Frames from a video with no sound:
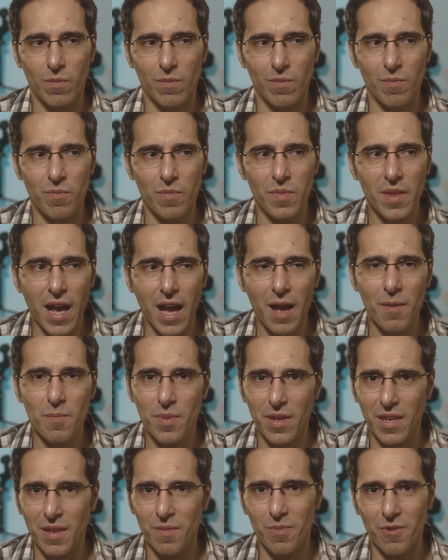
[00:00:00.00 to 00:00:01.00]
not
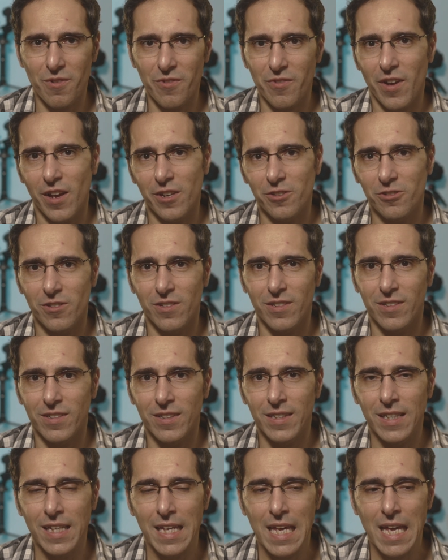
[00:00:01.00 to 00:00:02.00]
being
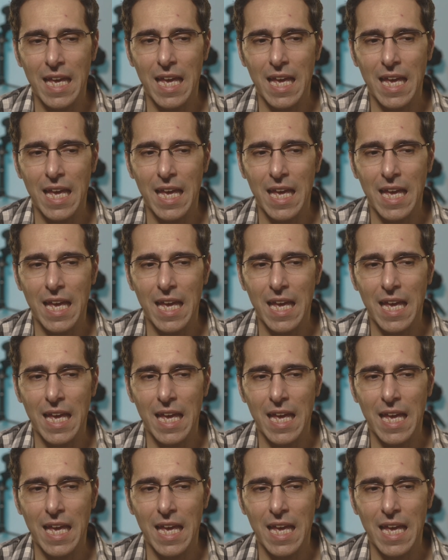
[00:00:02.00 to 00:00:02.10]
professional,